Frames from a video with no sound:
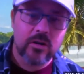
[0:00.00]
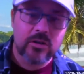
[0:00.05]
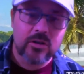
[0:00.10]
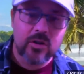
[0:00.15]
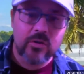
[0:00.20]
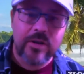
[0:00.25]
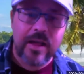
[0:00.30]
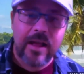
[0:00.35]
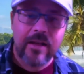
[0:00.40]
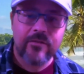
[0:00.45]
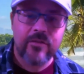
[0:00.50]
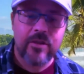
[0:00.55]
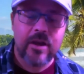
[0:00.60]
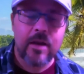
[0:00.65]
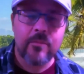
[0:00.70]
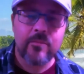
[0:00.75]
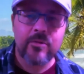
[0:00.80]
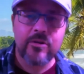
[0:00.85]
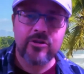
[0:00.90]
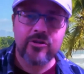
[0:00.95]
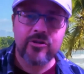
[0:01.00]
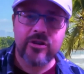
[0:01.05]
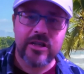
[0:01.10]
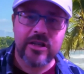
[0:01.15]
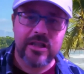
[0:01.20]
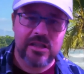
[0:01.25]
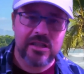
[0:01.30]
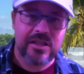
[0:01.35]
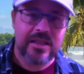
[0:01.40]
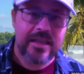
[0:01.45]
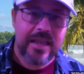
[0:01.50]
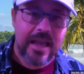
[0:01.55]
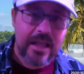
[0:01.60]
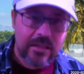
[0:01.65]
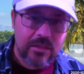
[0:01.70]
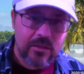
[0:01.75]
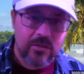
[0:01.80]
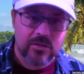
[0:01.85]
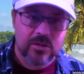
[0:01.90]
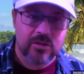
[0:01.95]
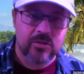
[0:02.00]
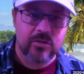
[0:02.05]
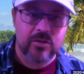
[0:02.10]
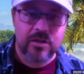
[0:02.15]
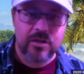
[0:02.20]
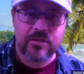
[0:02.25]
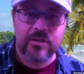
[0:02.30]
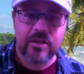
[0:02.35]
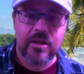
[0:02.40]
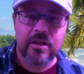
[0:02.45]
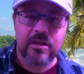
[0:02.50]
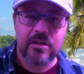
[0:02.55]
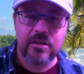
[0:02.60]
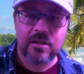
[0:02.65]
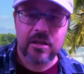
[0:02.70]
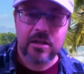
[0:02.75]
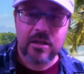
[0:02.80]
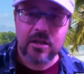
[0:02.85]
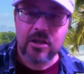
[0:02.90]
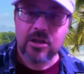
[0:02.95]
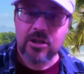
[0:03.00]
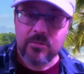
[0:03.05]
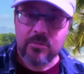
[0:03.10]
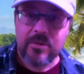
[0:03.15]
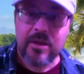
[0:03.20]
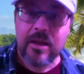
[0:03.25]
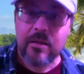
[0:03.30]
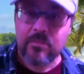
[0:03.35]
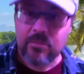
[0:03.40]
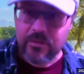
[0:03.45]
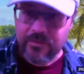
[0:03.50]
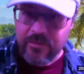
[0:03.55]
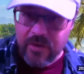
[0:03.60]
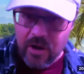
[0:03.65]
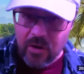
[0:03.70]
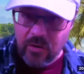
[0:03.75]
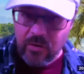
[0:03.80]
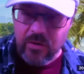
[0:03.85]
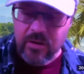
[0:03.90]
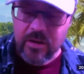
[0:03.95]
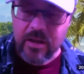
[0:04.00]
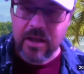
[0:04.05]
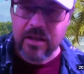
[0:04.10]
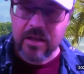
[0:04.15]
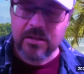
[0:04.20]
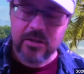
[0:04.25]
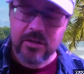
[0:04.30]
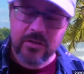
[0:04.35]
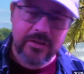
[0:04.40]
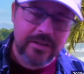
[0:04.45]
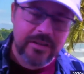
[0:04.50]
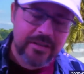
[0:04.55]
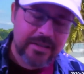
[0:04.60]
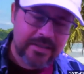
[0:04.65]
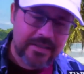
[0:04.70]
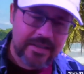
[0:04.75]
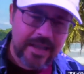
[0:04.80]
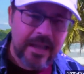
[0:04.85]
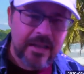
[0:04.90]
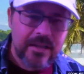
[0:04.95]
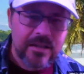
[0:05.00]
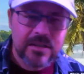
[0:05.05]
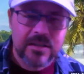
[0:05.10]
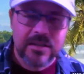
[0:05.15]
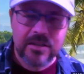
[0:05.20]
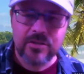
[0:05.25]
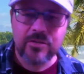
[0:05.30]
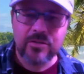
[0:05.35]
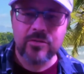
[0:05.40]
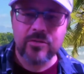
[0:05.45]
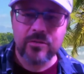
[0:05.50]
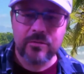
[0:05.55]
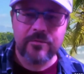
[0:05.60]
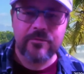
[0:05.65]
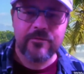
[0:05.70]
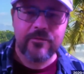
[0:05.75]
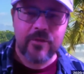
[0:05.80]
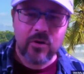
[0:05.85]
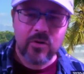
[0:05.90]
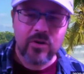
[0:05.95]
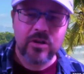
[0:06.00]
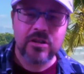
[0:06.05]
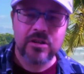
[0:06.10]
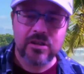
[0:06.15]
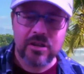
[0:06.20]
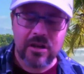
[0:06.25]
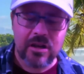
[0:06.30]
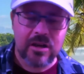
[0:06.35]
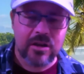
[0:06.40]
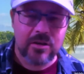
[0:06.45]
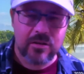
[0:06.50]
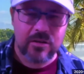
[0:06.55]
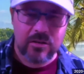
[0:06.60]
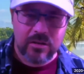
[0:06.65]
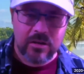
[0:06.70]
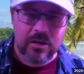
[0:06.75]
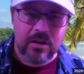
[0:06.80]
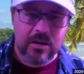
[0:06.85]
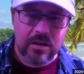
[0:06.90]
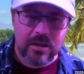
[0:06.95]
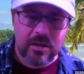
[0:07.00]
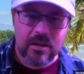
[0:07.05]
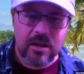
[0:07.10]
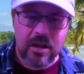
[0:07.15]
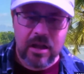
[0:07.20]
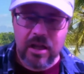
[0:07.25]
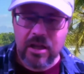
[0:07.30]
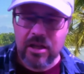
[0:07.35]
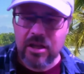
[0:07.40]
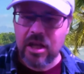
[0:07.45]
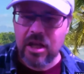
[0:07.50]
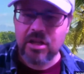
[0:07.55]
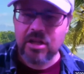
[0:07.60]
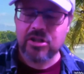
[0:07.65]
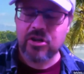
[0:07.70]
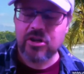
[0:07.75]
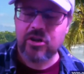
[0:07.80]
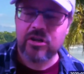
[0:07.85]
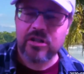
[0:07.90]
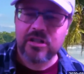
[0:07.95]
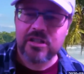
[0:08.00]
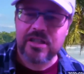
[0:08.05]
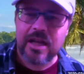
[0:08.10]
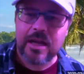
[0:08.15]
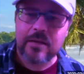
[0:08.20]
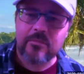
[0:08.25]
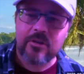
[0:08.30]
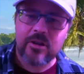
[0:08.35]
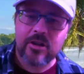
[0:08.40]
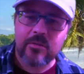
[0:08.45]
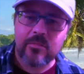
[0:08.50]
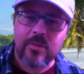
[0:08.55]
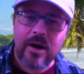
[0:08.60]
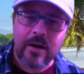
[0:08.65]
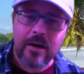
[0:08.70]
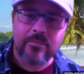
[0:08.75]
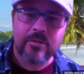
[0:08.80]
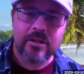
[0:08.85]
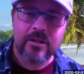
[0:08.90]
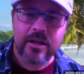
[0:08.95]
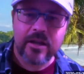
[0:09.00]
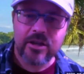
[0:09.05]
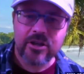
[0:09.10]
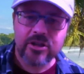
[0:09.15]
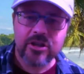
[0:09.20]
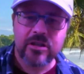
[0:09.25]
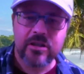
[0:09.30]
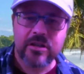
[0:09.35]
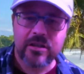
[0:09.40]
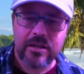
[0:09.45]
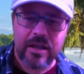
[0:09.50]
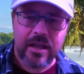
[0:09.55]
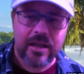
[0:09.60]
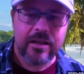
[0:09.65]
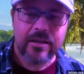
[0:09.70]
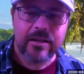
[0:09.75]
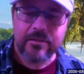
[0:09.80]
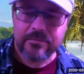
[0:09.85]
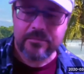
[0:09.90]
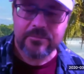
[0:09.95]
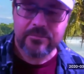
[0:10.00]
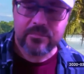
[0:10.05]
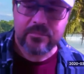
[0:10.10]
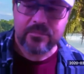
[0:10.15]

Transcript: don't have the opportunities to get those sorts of things to be able to vote. And so it tends to focus on a certain segment of the population, and